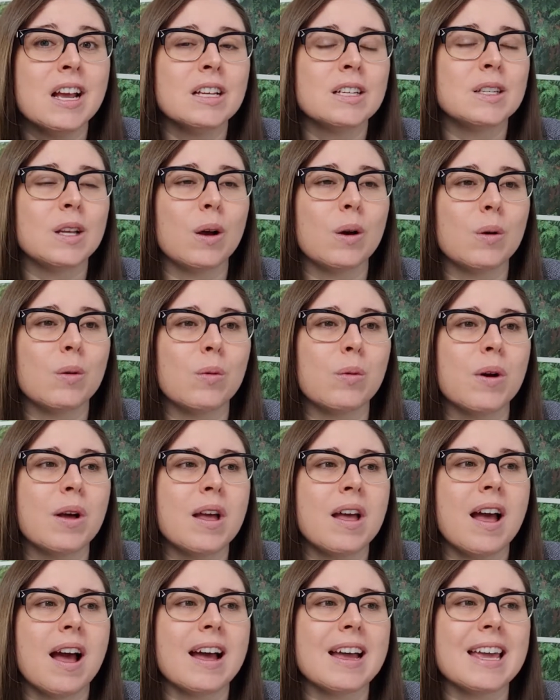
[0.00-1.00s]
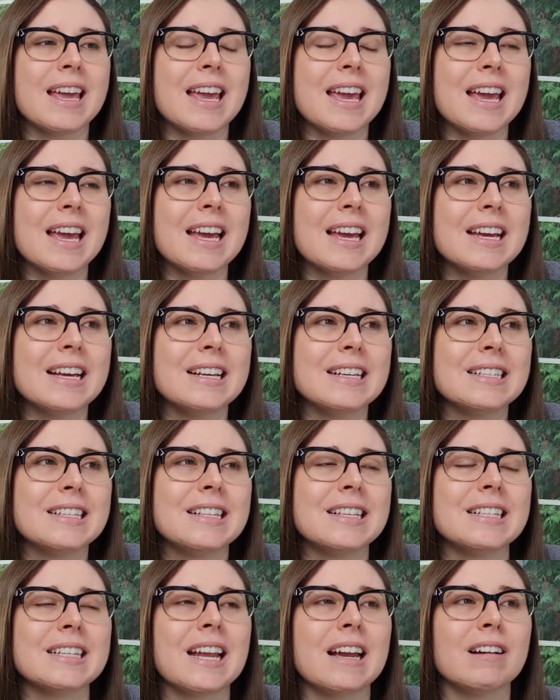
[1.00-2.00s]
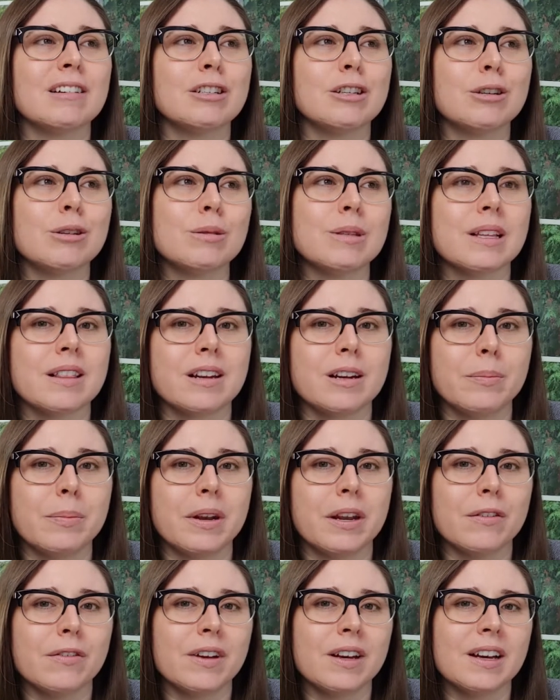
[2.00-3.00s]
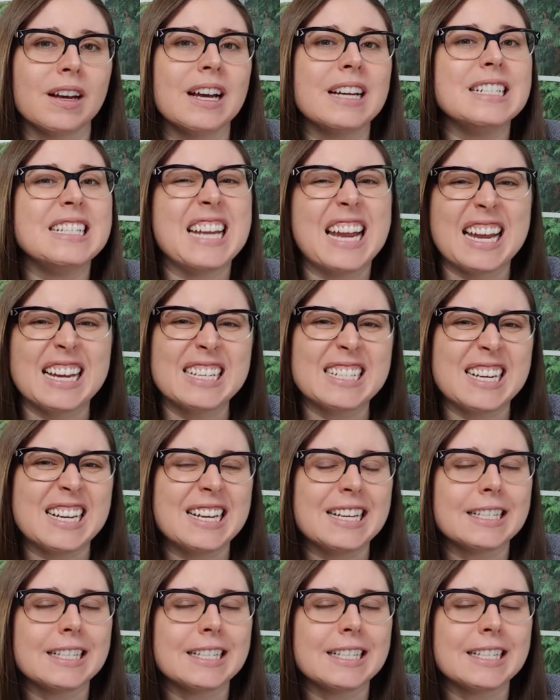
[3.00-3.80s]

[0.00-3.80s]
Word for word: So he is this character who's a little bit of a, a, dandy.